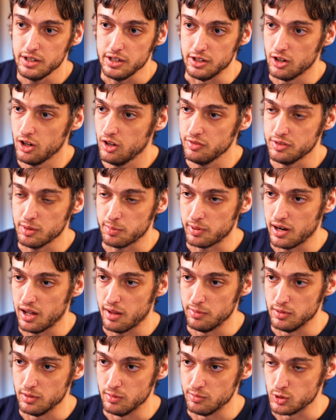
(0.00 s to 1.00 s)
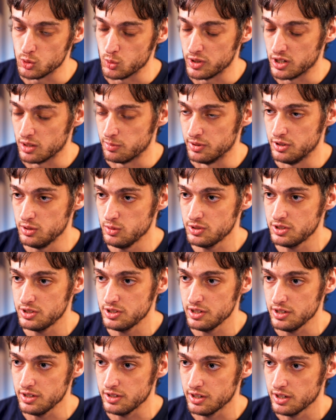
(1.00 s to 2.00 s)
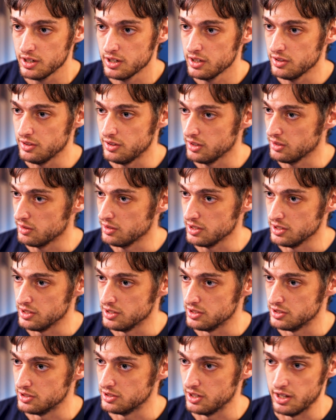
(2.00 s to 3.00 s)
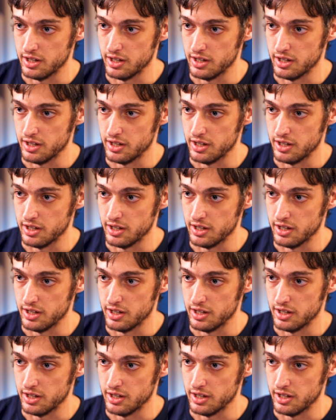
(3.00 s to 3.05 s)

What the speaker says: In all of the problems we are producing, there is